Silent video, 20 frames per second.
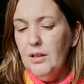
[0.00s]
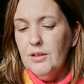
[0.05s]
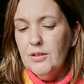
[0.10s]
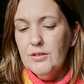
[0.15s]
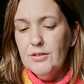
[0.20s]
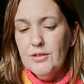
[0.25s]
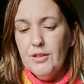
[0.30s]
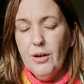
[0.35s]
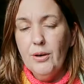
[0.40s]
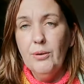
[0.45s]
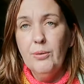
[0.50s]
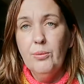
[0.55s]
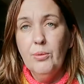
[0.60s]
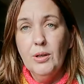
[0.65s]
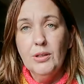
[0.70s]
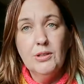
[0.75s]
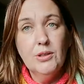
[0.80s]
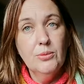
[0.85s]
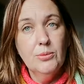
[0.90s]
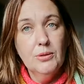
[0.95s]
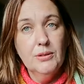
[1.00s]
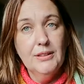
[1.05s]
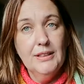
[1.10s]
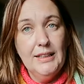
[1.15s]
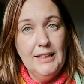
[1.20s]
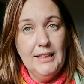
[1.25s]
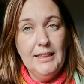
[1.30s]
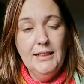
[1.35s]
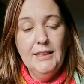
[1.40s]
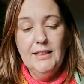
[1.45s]
So what you will
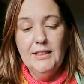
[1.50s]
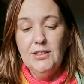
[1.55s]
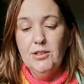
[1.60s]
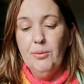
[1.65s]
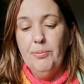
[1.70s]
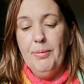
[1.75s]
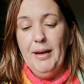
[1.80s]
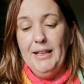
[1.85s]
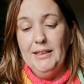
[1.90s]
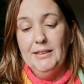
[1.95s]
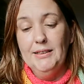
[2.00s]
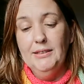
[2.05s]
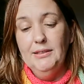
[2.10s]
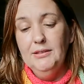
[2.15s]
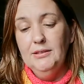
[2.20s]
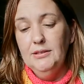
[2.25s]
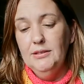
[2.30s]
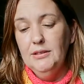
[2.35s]
need is your pattern.